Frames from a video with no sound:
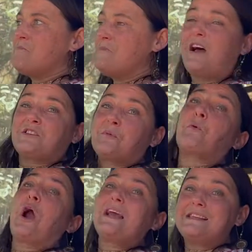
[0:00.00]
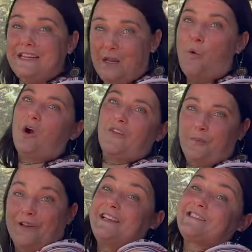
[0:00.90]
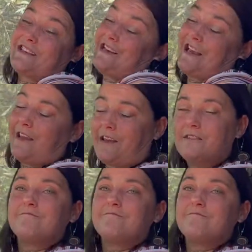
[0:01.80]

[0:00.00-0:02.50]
not surprised anymore on the places I take it.